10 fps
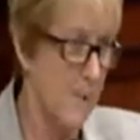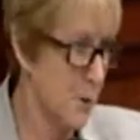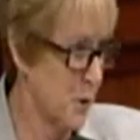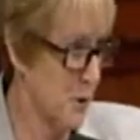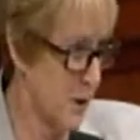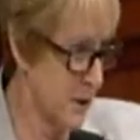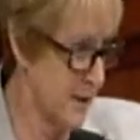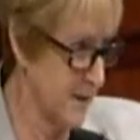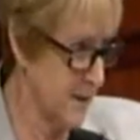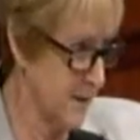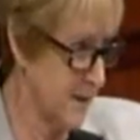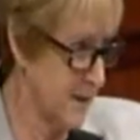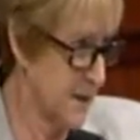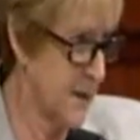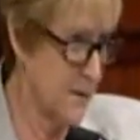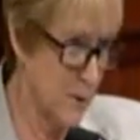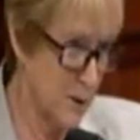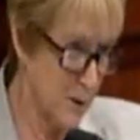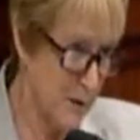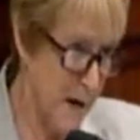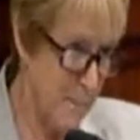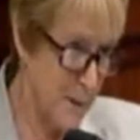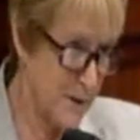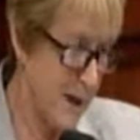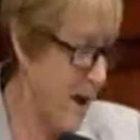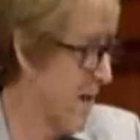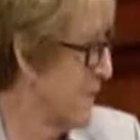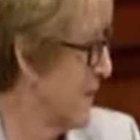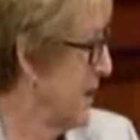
I'm sure our casinos are happy to have